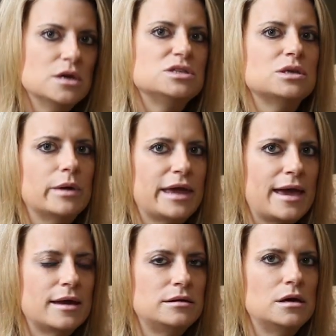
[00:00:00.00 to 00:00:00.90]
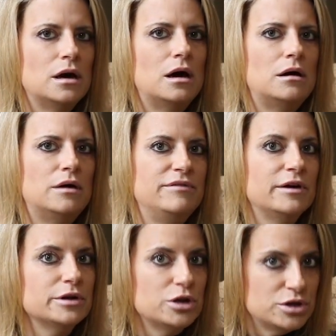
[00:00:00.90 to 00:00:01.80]
So again, a
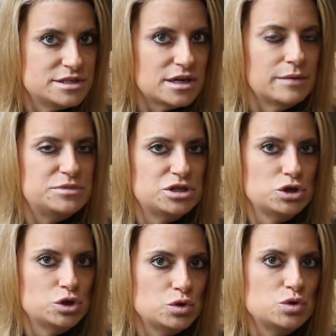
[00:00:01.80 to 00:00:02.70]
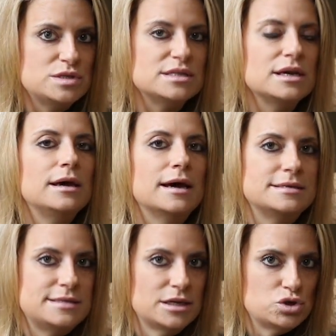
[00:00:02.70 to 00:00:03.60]
very good time to use
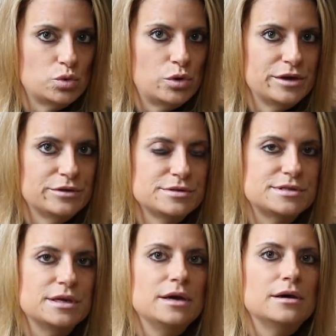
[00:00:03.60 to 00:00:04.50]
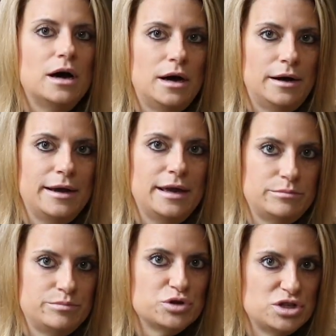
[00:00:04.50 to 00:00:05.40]
essential oils,
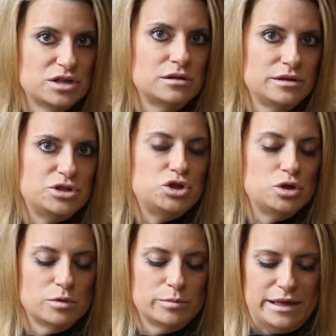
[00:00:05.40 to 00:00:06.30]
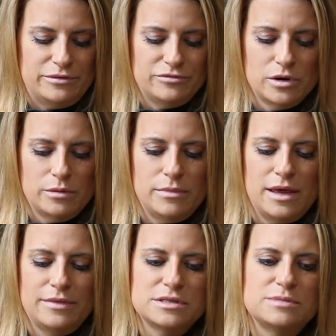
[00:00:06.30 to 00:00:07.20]
and particularly the tumor blend from
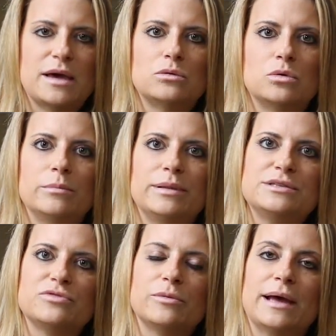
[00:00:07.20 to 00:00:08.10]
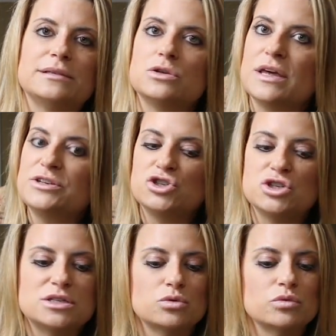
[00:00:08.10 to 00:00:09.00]
Endless Mountain Oil Blends for Pets. So that's
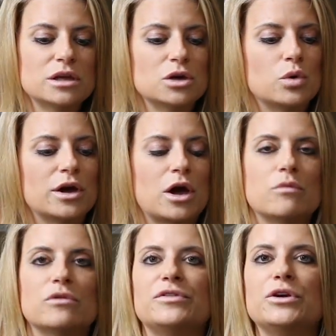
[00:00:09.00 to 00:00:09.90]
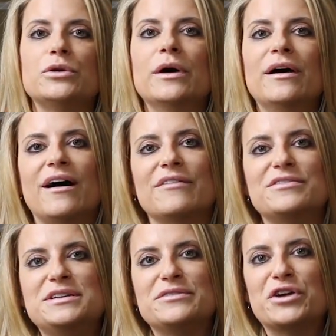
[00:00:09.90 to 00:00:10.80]
just a really quick overview of
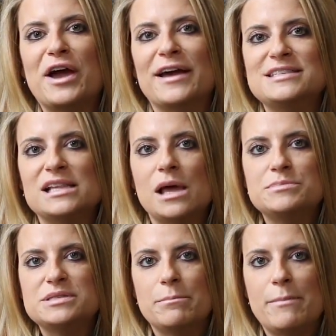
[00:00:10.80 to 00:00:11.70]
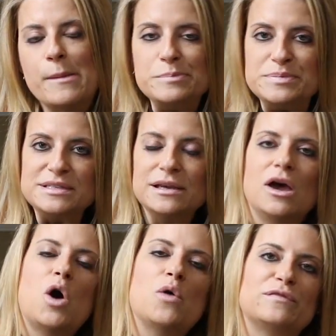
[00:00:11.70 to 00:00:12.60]
the different kinds of lumps and bumps.
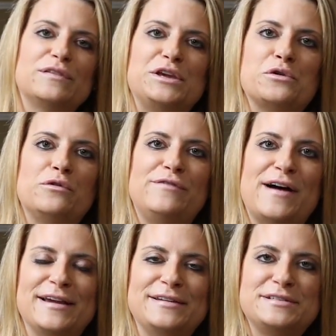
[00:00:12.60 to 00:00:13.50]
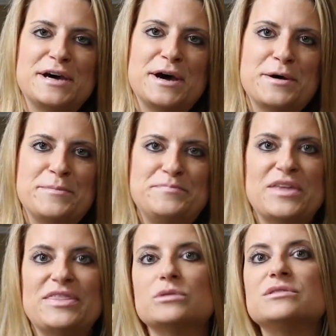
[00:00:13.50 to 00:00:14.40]
Hopefully you'll find
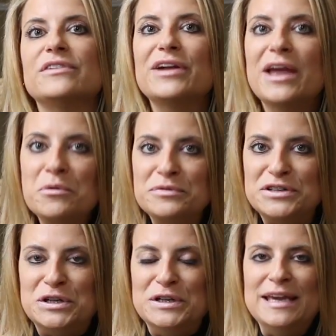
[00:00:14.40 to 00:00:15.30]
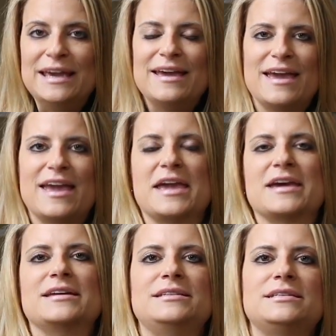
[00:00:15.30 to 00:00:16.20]
that was very helpful.
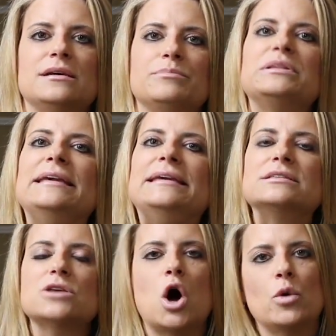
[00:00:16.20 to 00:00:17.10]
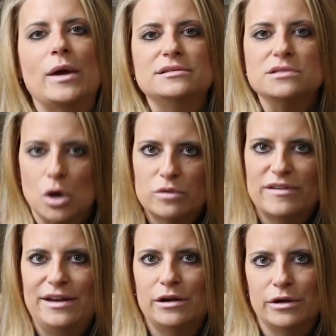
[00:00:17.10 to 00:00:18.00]
And please always go to a
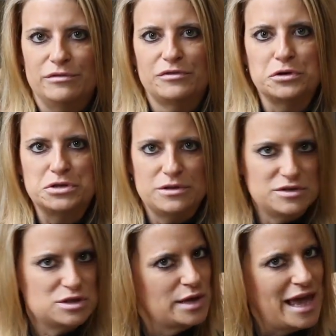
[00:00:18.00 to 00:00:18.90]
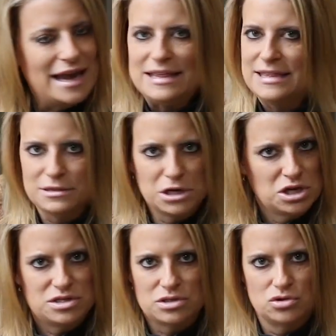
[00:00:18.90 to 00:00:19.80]
veterinarian first if you see anything that
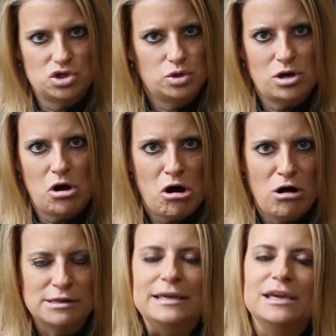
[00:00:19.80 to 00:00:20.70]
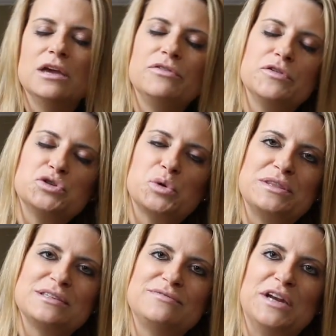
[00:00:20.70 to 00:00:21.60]
concerns you at all. If you enjoyed
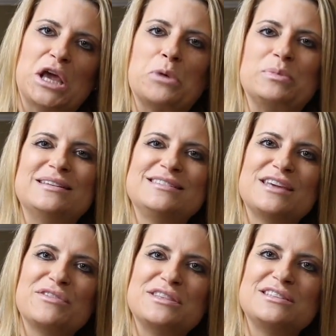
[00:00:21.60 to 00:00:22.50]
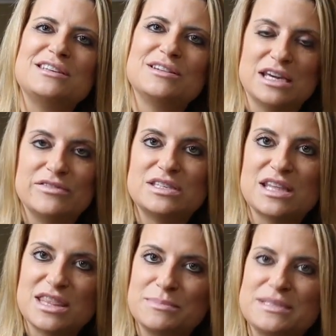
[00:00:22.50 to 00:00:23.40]
this video, please give us a
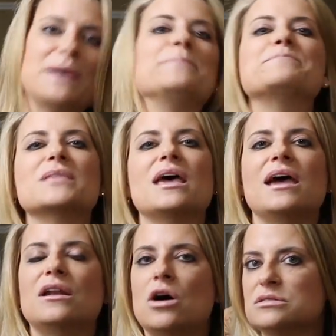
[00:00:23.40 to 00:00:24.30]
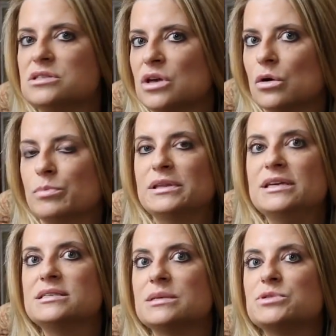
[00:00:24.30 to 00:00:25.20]
thumbs up. And also,
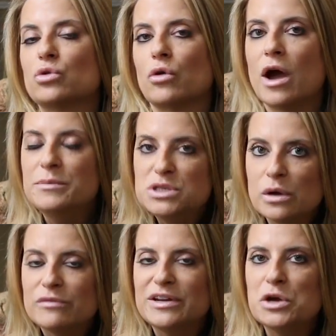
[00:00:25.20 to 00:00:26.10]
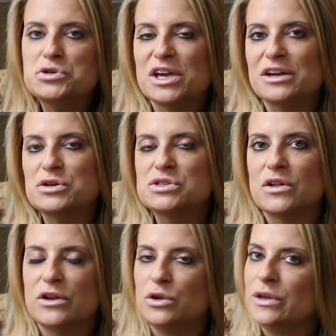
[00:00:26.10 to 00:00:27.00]
please subscribe to our video channel so
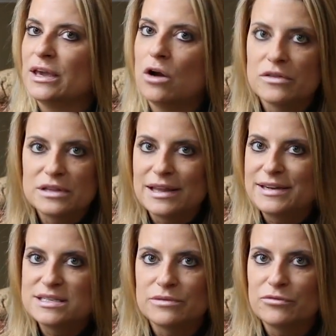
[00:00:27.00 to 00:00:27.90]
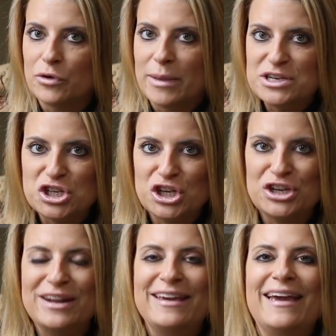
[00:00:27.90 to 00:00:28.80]
that you can get all the latest
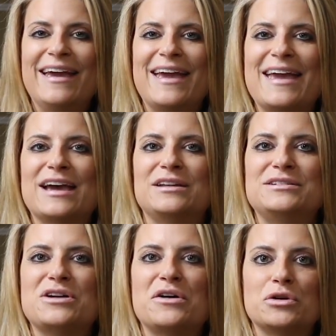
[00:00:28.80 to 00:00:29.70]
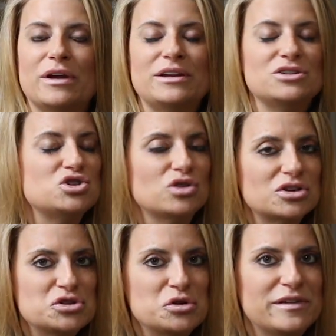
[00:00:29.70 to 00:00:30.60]
information and all the great
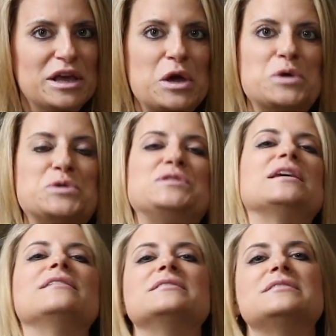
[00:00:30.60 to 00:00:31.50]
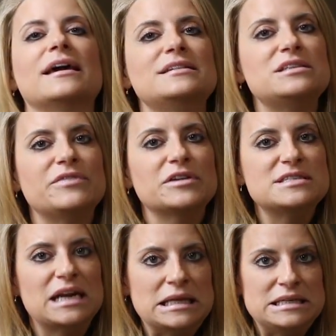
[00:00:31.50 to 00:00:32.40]
instructional videos and the scientific
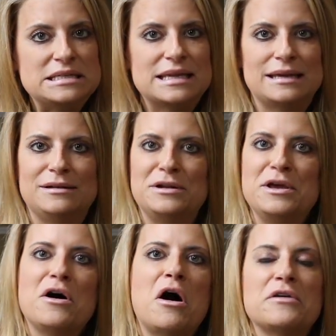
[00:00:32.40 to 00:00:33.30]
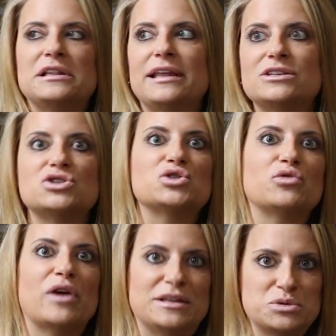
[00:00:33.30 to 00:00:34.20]
studies and all the latest
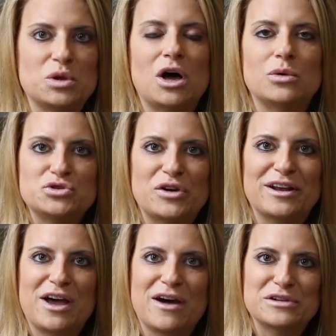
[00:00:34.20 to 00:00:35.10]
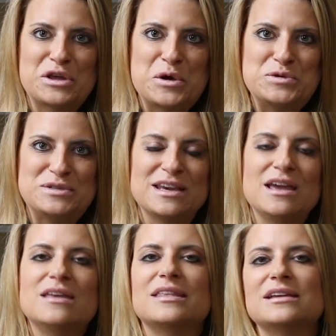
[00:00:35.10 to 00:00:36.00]
trends. We'll always try to cover those.
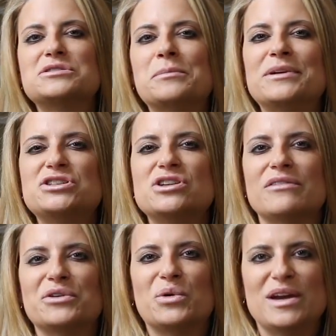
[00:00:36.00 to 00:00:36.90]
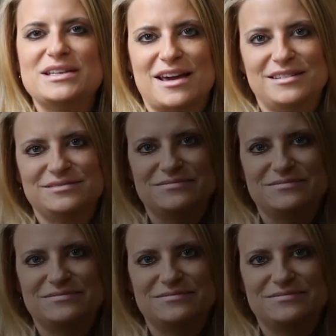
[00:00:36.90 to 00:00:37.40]
Thanks so much and have a great day.